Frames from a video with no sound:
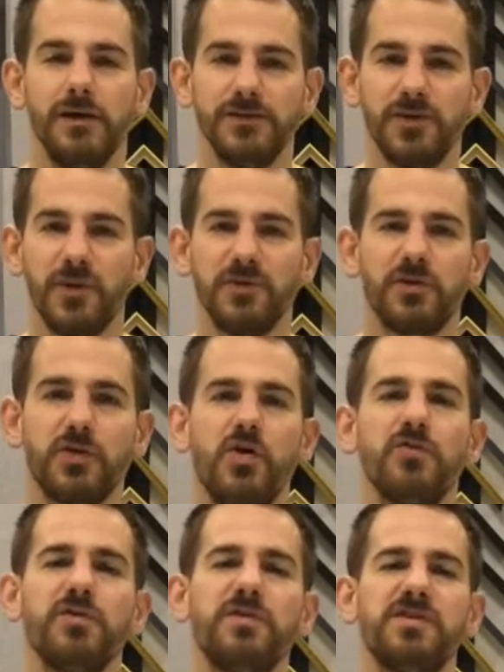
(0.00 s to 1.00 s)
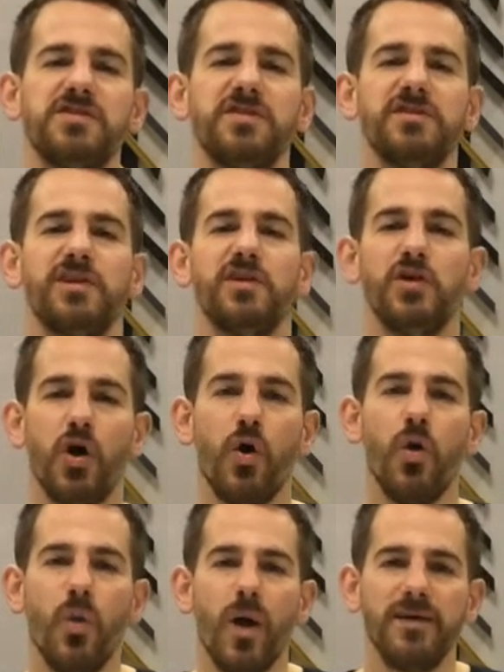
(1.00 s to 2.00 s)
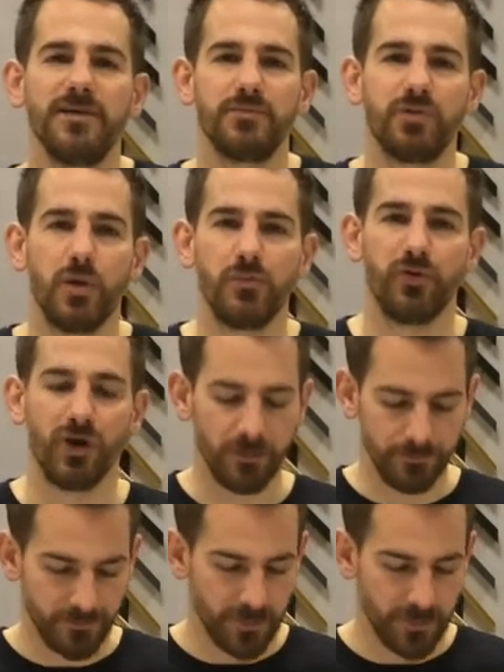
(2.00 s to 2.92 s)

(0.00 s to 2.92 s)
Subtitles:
So as a ContraVision's not always appropriate,